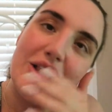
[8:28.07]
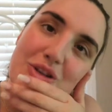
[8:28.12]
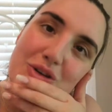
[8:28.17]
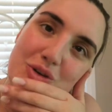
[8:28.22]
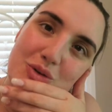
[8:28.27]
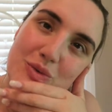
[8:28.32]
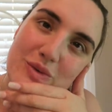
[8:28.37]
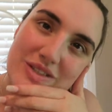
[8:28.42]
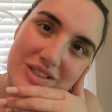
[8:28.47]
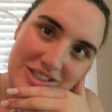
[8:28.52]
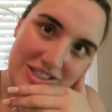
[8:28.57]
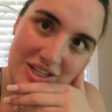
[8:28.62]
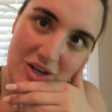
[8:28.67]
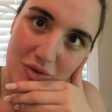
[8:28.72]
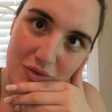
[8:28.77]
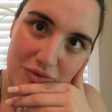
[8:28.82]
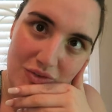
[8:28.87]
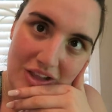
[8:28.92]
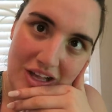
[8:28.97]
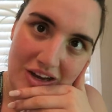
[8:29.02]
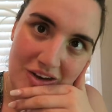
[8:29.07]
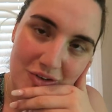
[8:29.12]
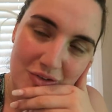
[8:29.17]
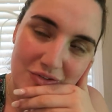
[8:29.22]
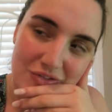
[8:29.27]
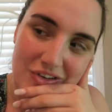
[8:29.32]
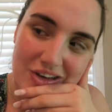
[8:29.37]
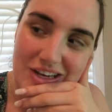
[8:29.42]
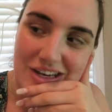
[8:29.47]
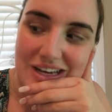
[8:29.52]
a little
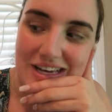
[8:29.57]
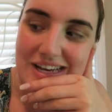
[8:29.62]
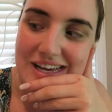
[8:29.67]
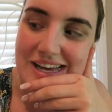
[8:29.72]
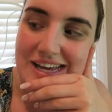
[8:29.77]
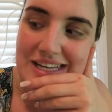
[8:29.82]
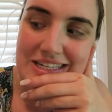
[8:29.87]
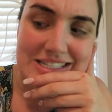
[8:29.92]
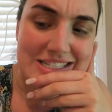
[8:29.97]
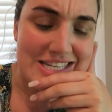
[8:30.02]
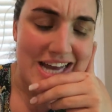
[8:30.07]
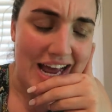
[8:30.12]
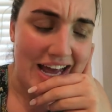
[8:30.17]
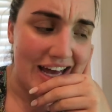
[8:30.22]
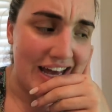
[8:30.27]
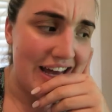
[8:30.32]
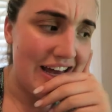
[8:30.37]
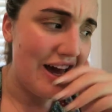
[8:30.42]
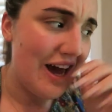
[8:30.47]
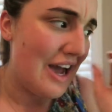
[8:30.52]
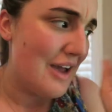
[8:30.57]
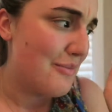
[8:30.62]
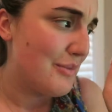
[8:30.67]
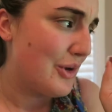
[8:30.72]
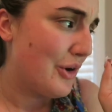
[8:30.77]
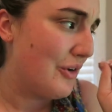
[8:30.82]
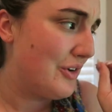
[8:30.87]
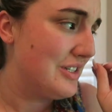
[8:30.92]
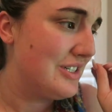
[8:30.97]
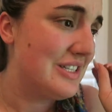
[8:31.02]
self-love day. I'm
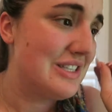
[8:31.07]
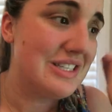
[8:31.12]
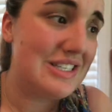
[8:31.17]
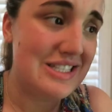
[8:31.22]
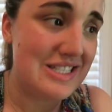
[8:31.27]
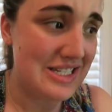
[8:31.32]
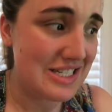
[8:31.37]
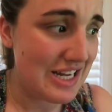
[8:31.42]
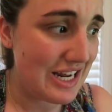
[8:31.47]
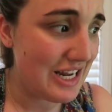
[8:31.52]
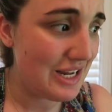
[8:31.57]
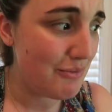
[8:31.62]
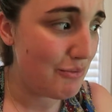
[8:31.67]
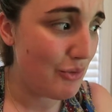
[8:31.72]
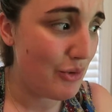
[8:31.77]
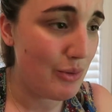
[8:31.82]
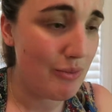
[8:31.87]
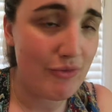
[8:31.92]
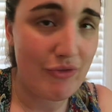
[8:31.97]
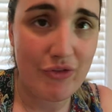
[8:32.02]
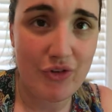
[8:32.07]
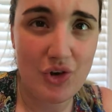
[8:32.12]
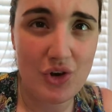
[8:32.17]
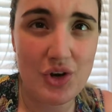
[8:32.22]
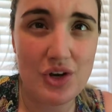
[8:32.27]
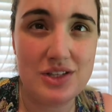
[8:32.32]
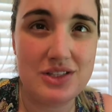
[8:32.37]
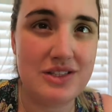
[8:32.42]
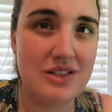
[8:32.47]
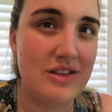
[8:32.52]
going to the steam room
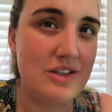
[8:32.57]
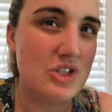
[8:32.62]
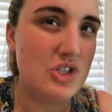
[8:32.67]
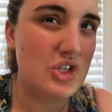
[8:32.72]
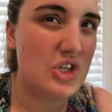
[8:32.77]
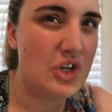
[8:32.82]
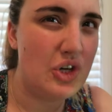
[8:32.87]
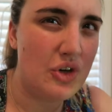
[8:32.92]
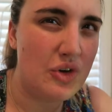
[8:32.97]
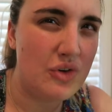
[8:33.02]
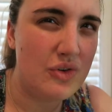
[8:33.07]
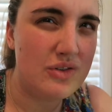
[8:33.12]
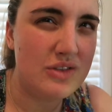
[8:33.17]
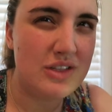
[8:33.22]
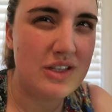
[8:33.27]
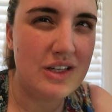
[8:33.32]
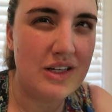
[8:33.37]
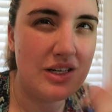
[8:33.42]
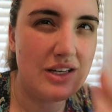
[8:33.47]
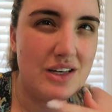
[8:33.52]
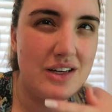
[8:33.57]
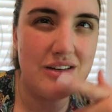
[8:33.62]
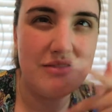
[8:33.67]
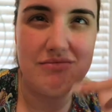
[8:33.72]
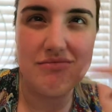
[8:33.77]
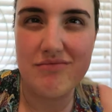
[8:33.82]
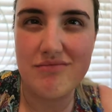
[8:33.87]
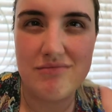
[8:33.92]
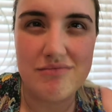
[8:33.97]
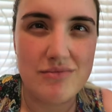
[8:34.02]
first and the
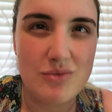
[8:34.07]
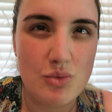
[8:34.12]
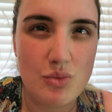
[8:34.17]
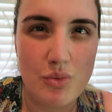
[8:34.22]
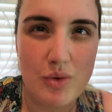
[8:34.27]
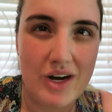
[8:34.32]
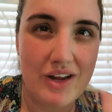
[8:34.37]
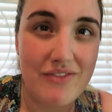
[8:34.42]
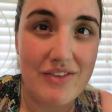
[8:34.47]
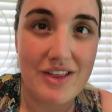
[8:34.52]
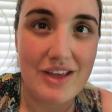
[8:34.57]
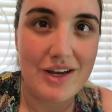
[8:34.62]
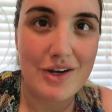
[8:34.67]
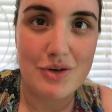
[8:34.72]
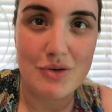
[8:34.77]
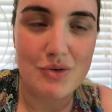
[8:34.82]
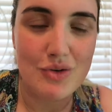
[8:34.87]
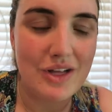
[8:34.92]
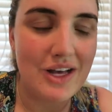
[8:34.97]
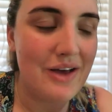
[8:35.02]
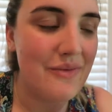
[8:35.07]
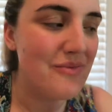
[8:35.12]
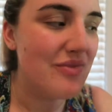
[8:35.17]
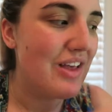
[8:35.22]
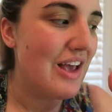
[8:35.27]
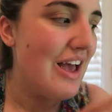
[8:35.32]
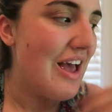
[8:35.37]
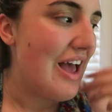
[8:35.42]
jacuzzi, whatever they call it.